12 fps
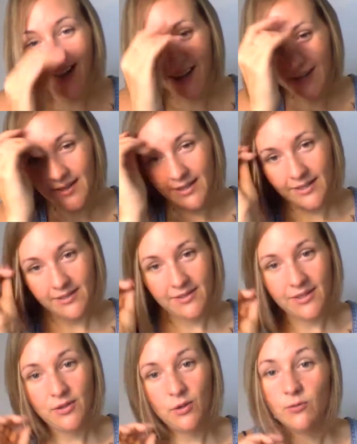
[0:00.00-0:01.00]
I
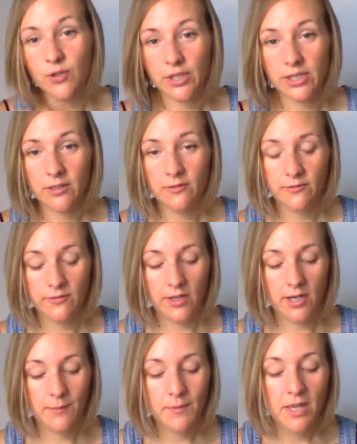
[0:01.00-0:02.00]
tend to overgive.
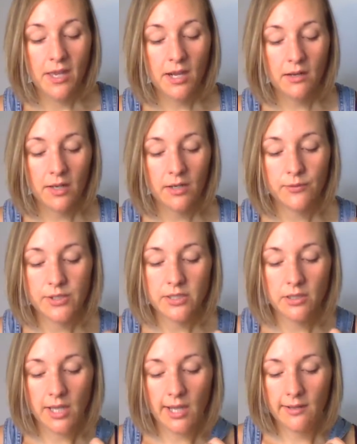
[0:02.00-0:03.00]
Um, and a lot of
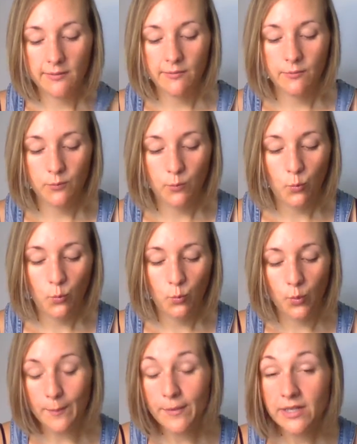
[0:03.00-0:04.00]
reason that
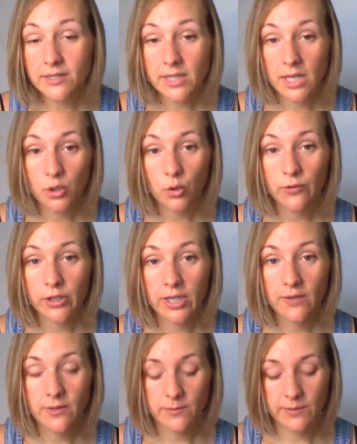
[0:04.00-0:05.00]
women tend to
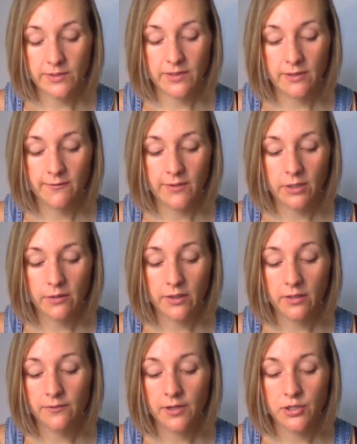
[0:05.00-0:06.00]
overgive is because they fear
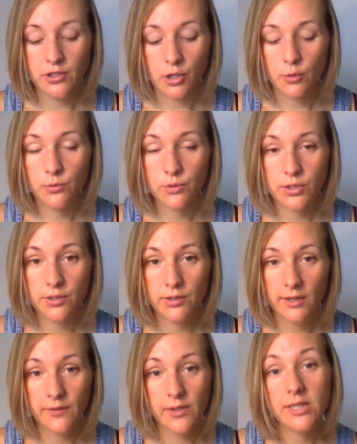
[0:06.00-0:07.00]
that if they don't,
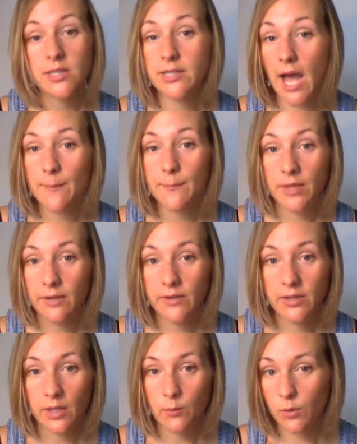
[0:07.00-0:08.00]
if they stop
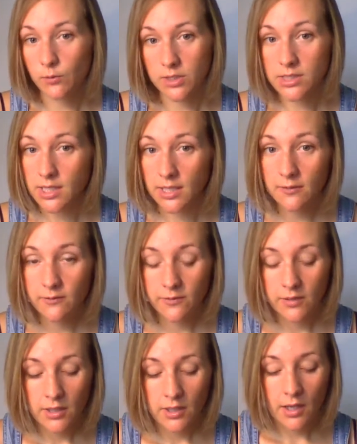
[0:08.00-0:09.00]
giving, they won't receive.
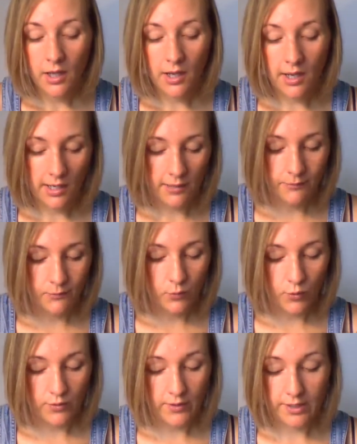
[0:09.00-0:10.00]
Um,
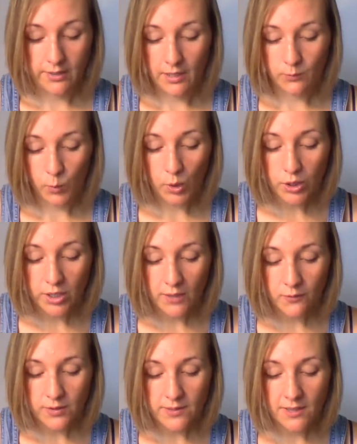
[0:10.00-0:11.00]
or they're like not worthy
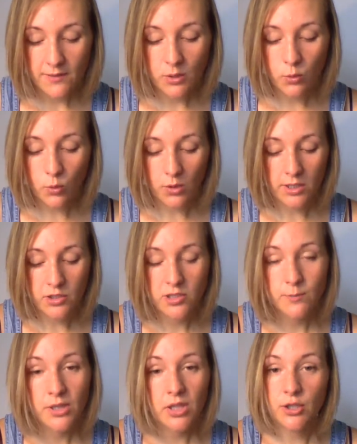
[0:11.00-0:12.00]
of receiving, or it's
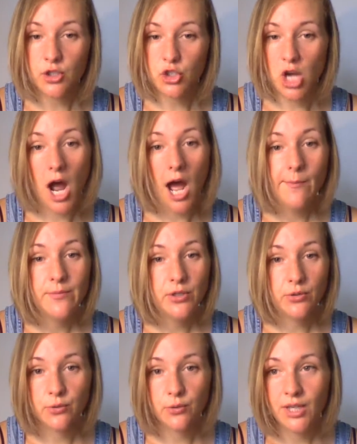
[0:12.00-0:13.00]
just been their job
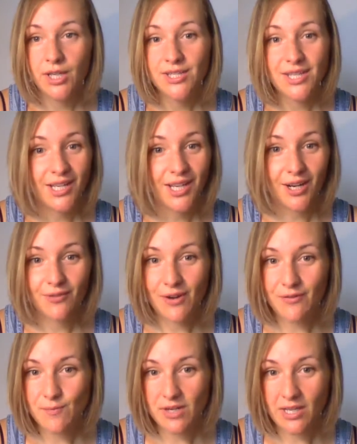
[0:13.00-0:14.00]
to take care of
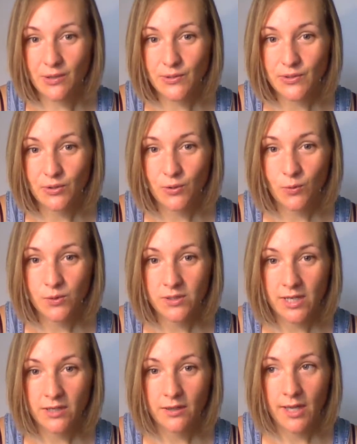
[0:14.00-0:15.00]
everybody else their whole
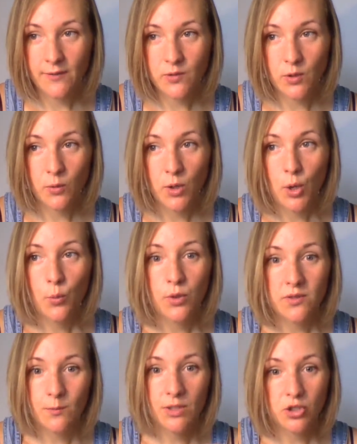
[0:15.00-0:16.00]
entire life. So
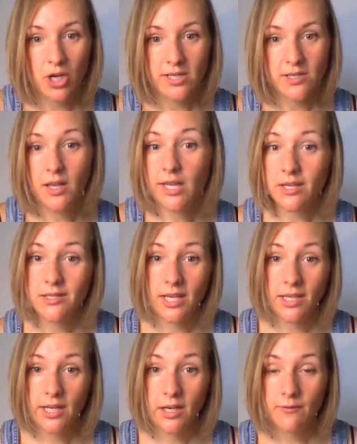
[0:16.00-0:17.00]
when somebody tries to like
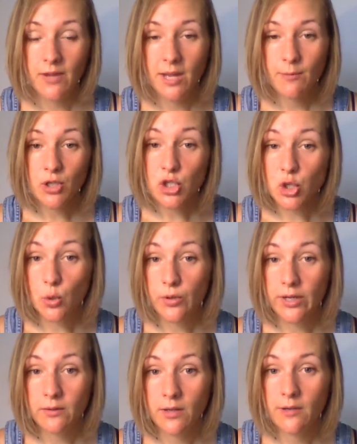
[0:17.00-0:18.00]
take care of them or show
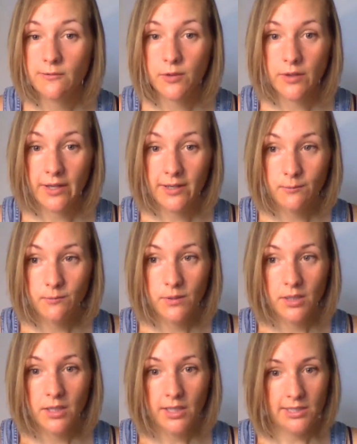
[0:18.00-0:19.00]
their love for
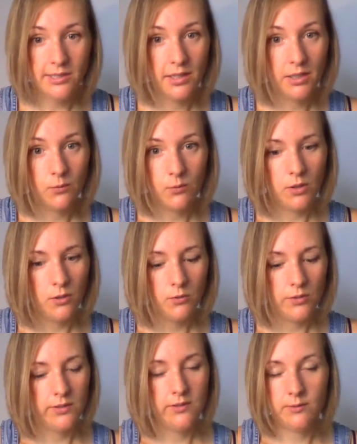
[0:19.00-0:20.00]
them, it's like, whoa,
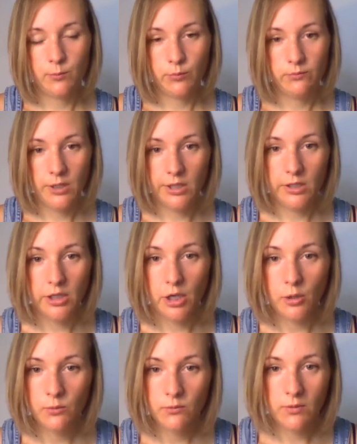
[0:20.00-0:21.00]
this is
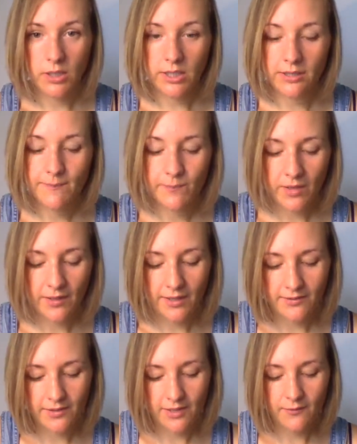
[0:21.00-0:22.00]
unknown. Like, and
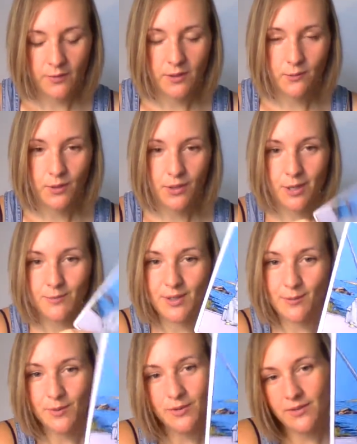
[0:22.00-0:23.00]
that's kind of like what comes
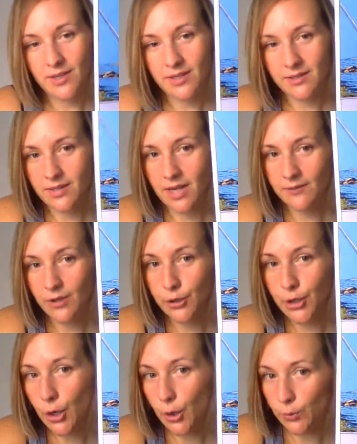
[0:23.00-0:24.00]
up. It's like, it's kind of
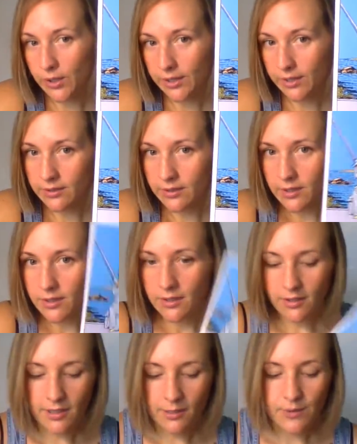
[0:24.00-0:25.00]
unknown. Like,
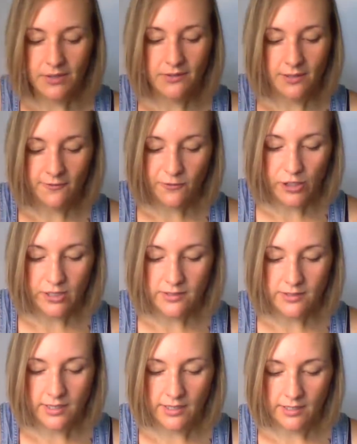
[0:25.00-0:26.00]
um, it's
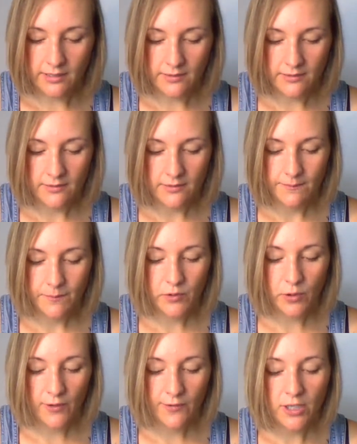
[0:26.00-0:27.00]
different. And
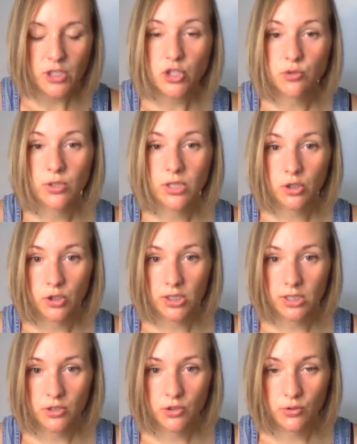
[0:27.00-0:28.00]
so I feel like she's really
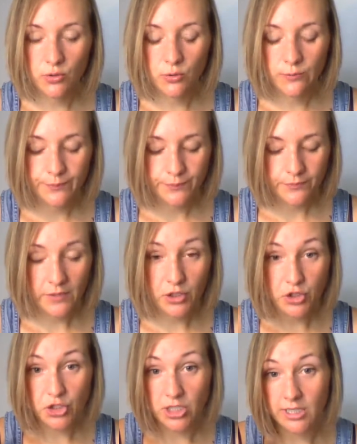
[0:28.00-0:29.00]
learning to,
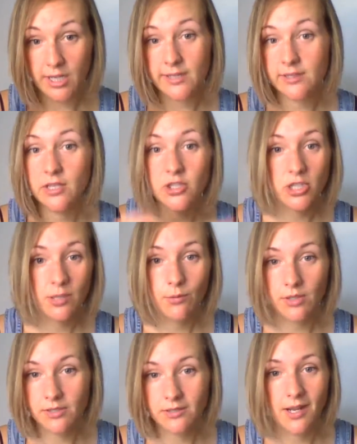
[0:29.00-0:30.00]
she, I say she,
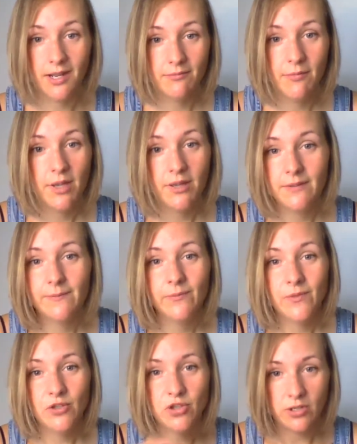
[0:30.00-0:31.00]
but it's not,
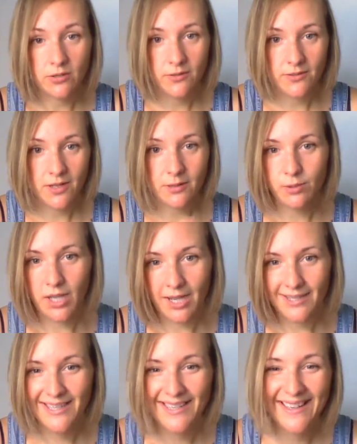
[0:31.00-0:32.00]
gender does not
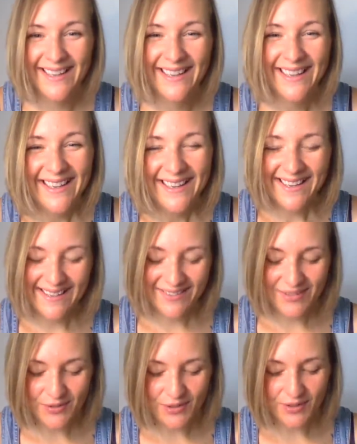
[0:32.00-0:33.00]
apply. And
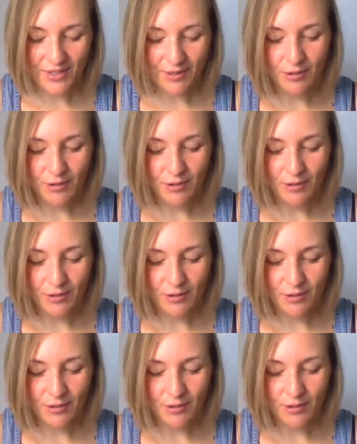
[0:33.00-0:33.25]
so she's like